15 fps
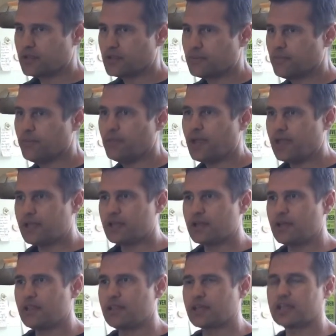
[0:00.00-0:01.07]

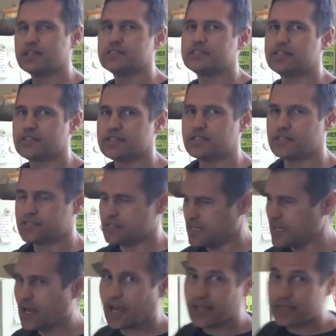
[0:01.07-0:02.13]
make the consistency
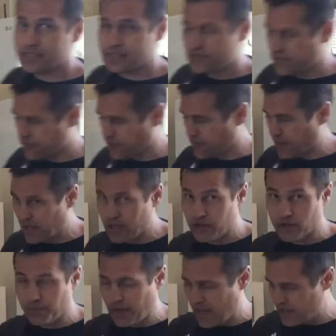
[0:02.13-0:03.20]
nice for making your
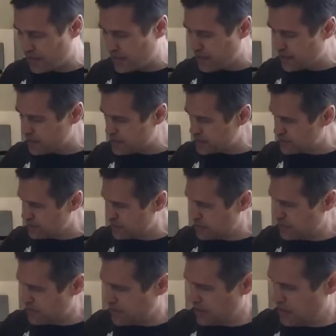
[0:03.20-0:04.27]
pancakes.
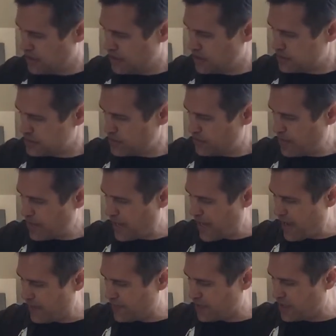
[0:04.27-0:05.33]
So about
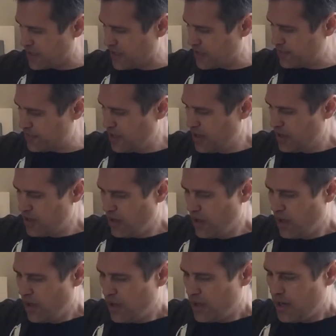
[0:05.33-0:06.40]
1/2 cup.
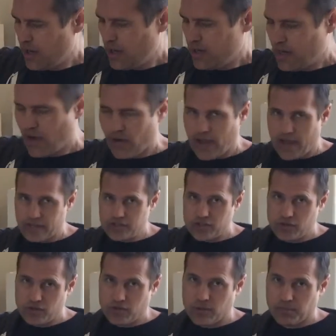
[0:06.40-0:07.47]
Now as
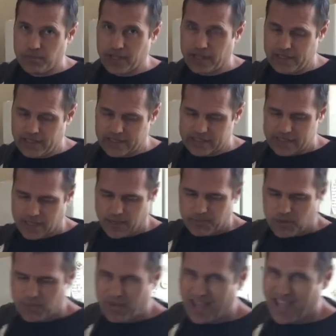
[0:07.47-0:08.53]
you blend this up,
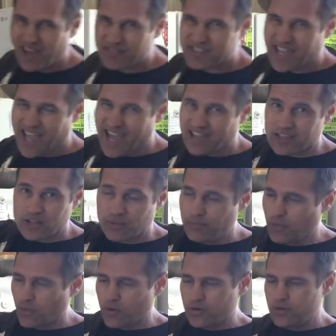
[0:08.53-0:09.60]
you may have to add a little
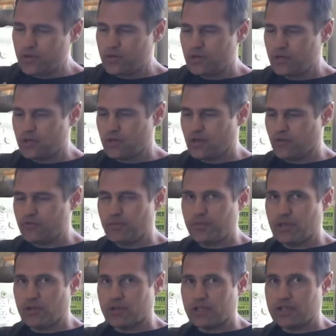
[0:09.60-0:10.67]
more of the
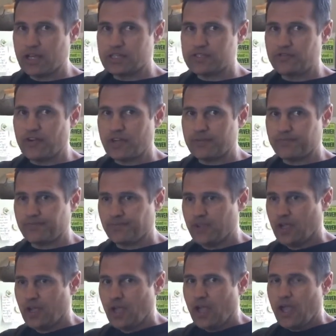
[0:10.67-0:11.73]
milk, and that's fine.
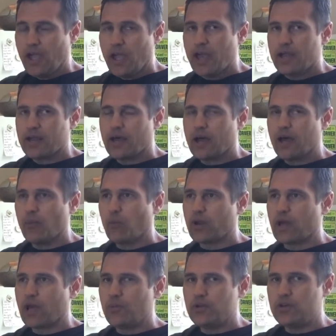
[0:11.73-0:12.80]
And what
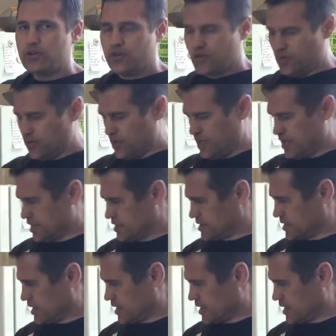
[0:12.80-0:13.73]
I would do is,